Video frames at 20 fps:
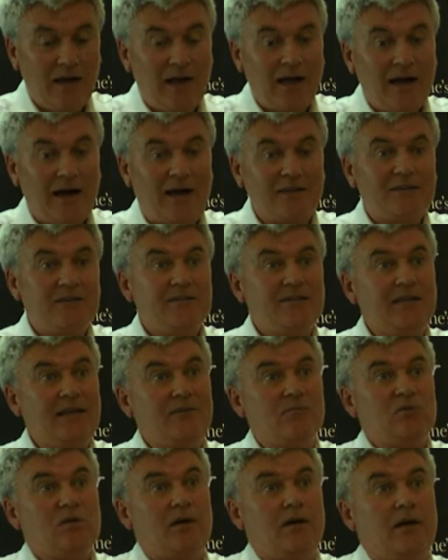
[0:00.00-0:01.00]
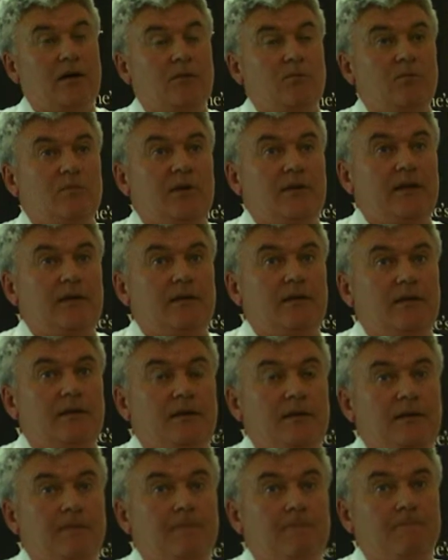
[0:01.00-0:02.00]
At the same time
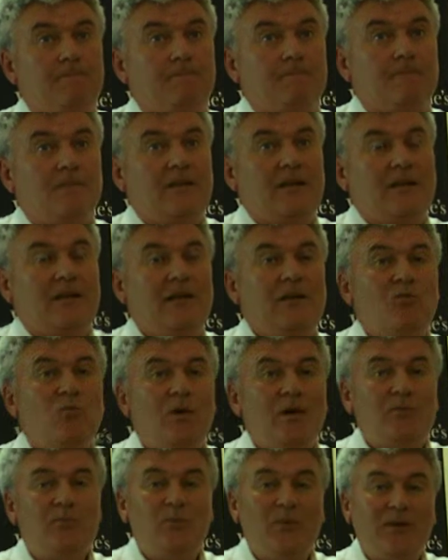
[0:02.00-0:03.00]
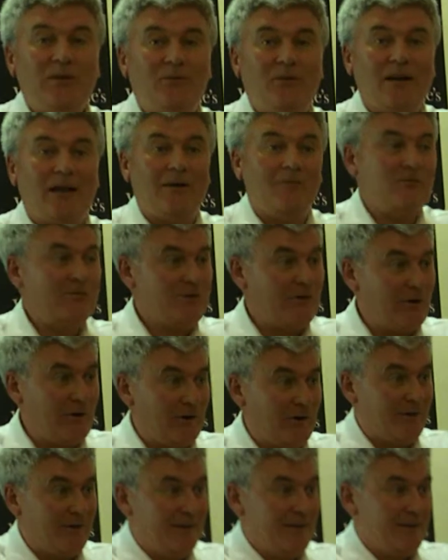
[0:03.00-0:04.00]
in Whitby when I was
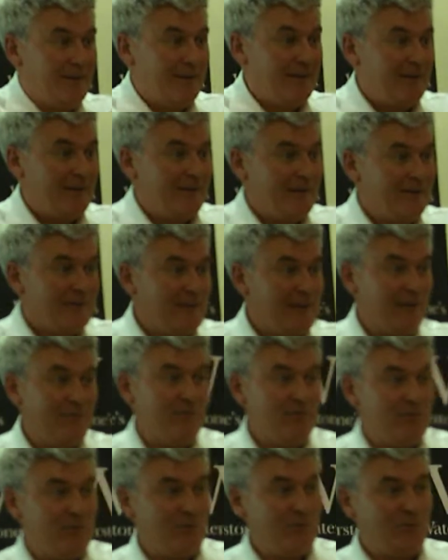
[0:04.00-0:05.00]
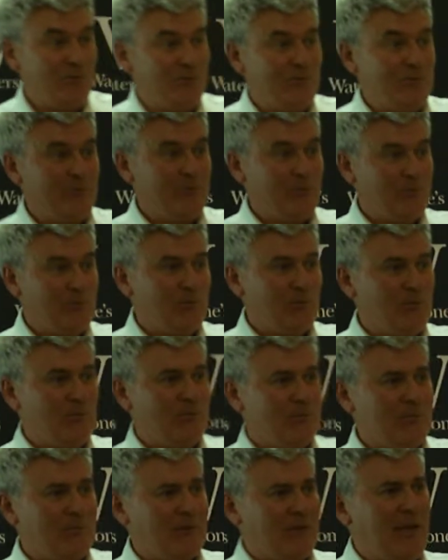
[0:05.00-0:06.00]
there, Kevin, you'll
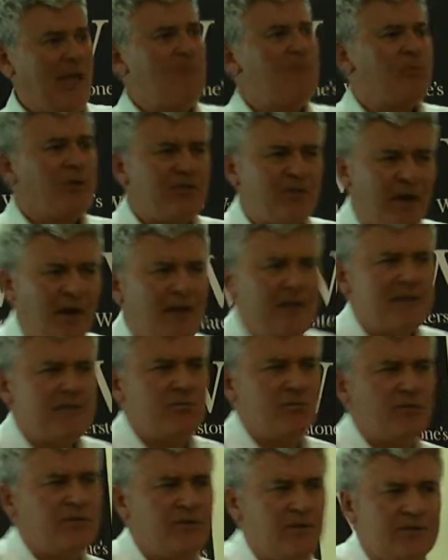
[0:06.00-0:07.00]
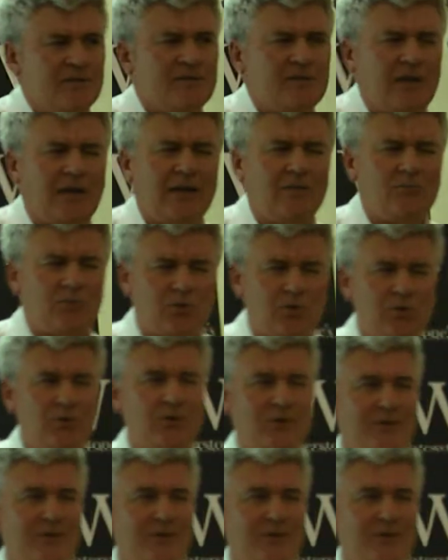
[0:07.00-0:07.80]
empathise with this, I am sure.